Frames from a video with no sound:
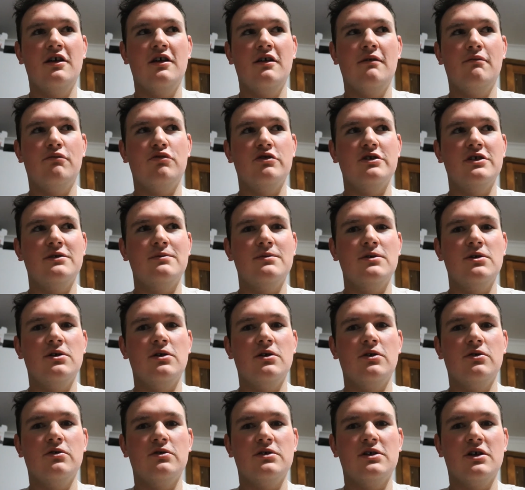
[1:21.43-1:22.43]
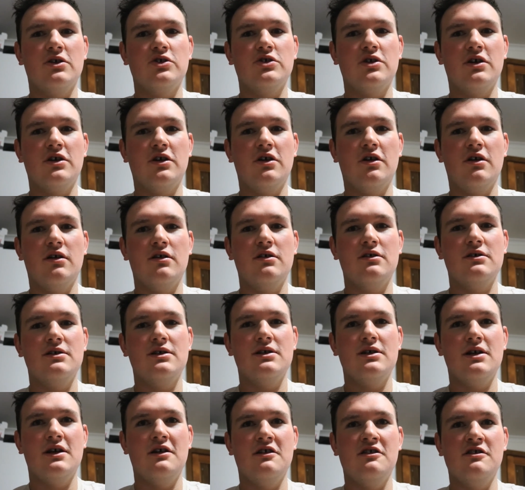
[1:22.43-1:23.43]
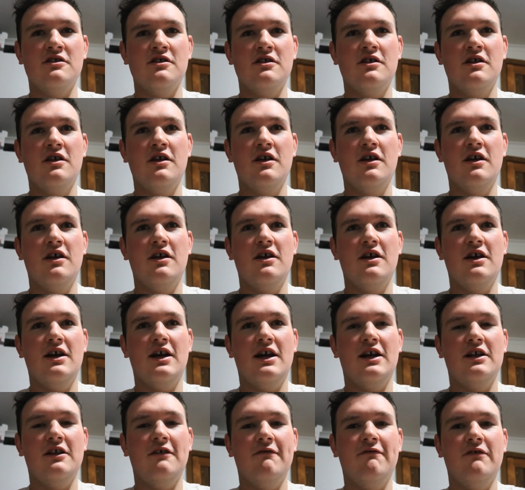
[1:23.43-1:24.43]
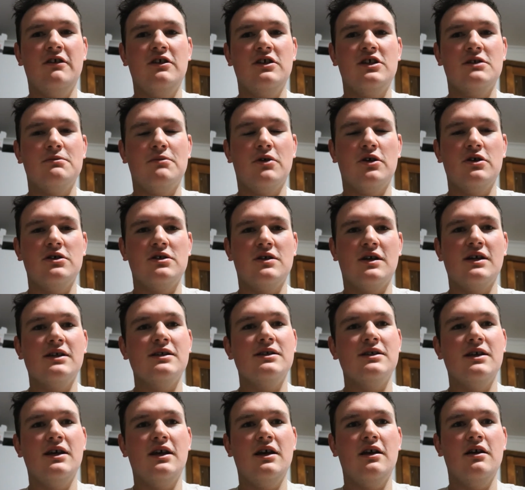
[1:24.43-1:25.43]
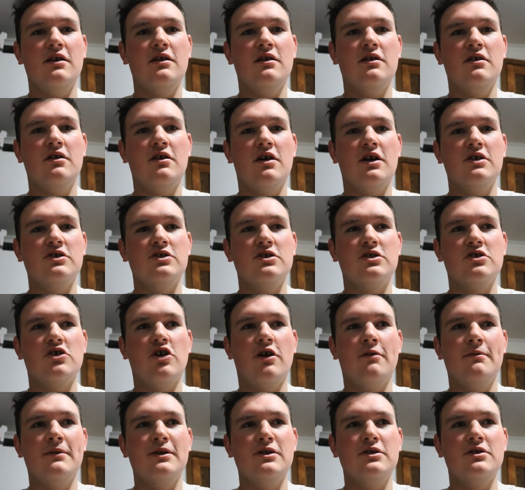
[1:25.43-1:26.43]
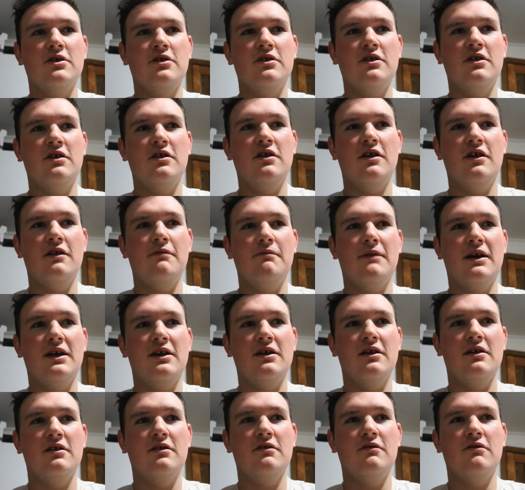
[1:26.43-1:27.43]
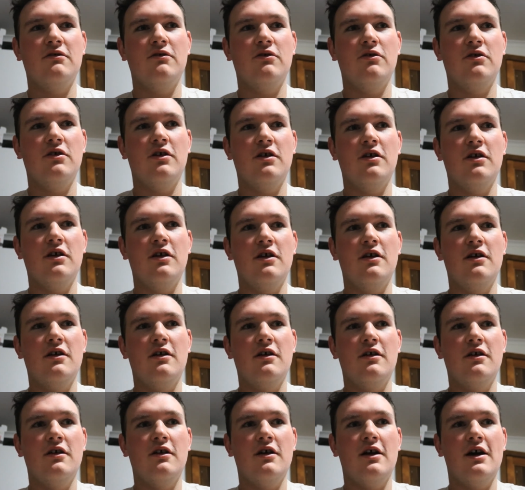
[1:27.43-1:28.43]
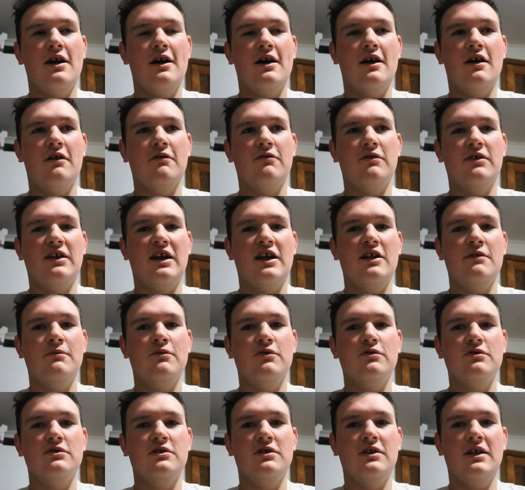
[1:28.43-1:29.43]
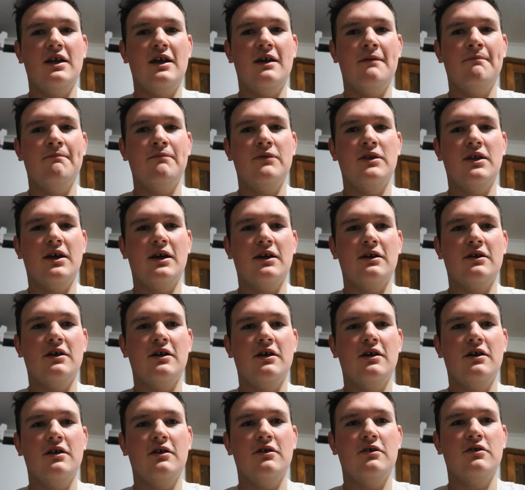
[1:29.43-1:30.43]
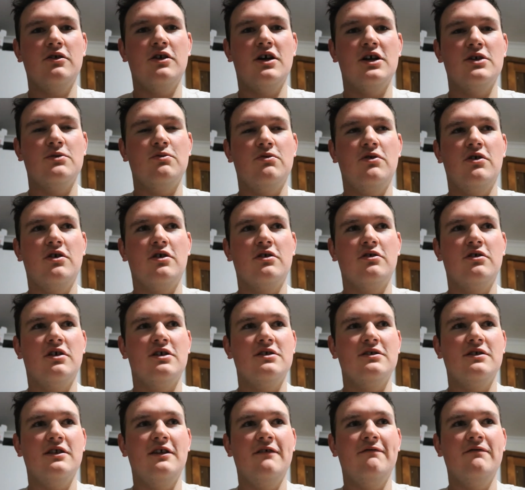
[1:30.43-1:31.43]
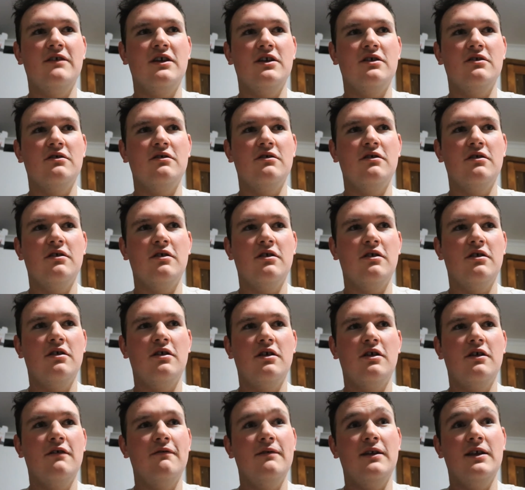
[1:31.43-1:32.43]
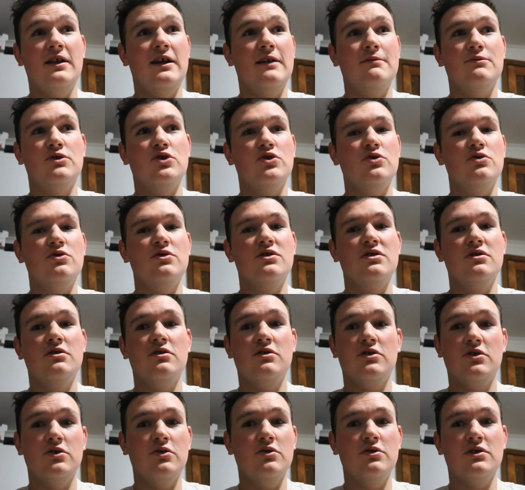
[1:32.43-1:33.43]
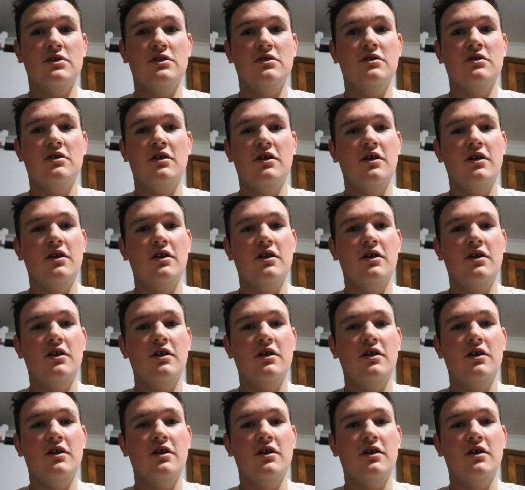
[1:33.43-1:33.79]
Brisbane or Sunshine Coast, and any fitness post I see, I just comment on it and make it relatable to them. Like, nice work, nice lifting, the name's Susan,